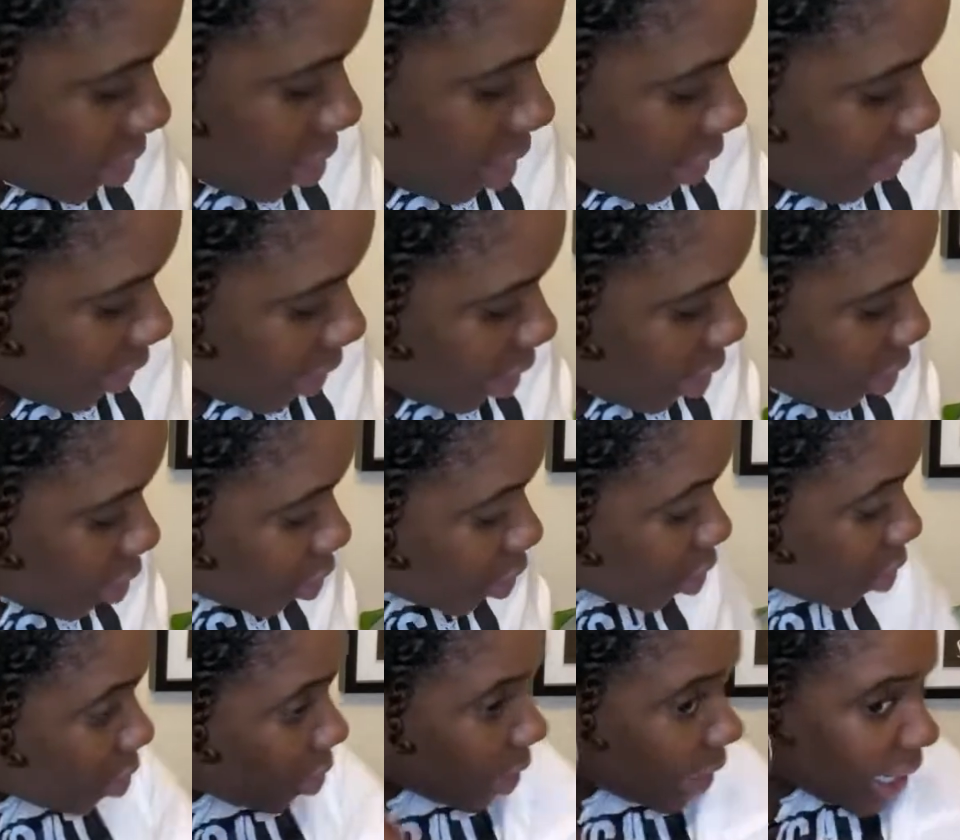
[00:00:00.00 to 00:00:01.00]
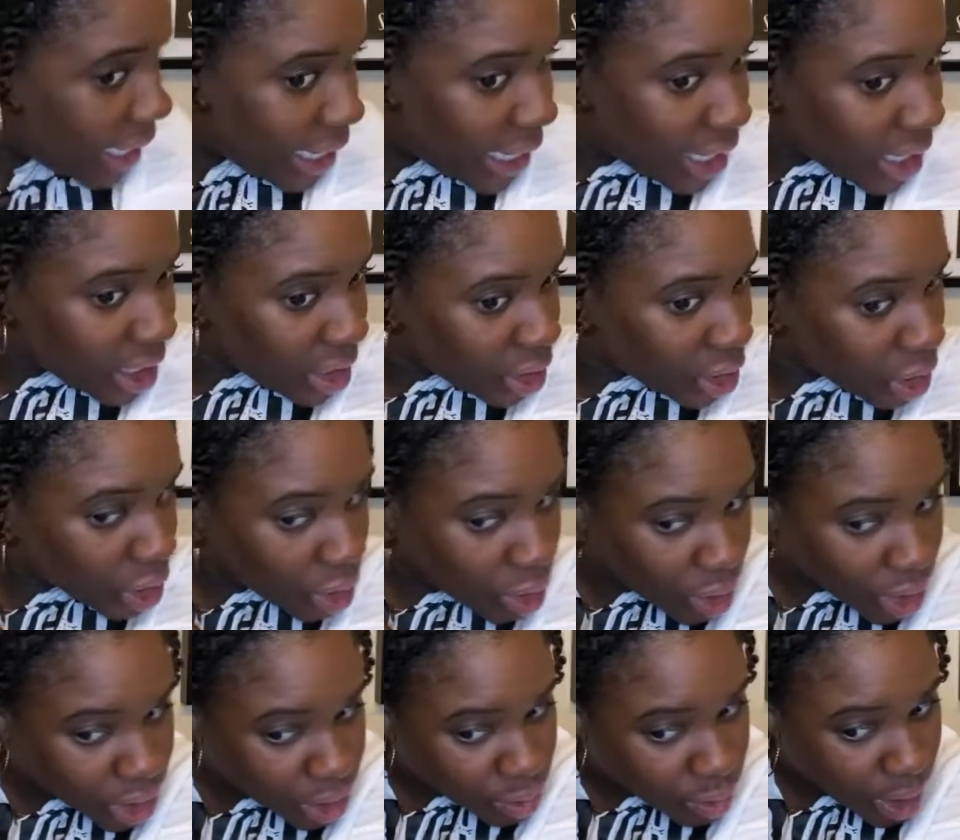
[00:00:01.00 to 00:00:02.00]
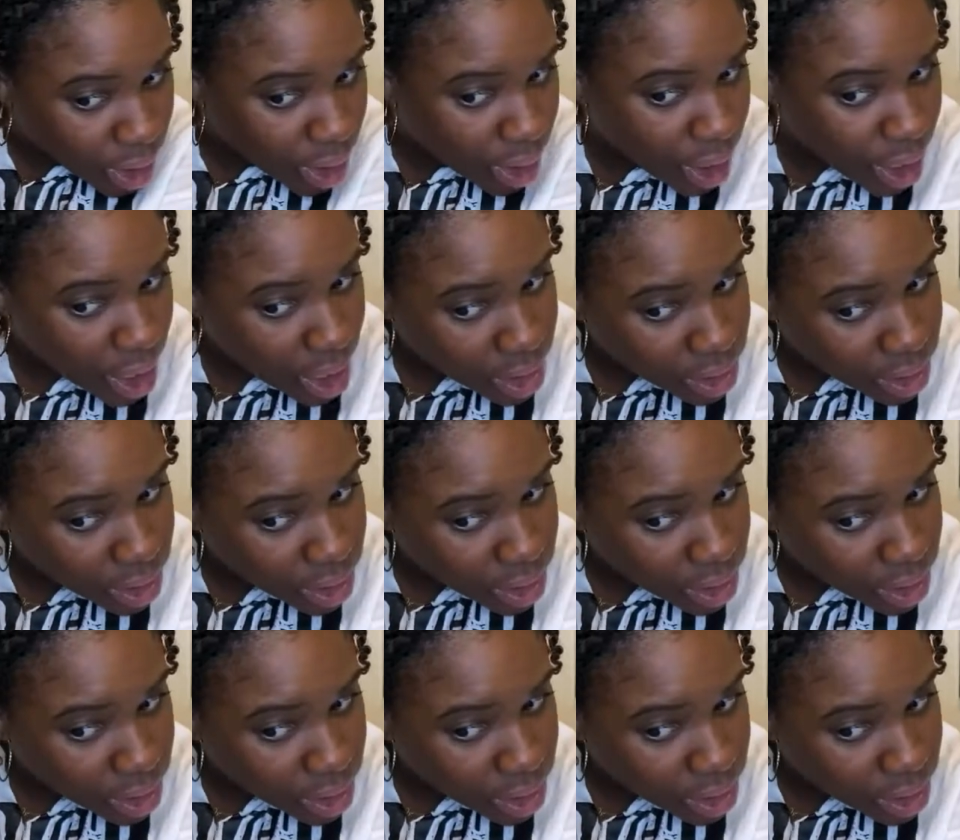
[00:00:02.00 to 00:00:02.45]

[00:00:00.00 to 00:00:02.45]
over here doing the Lord's work.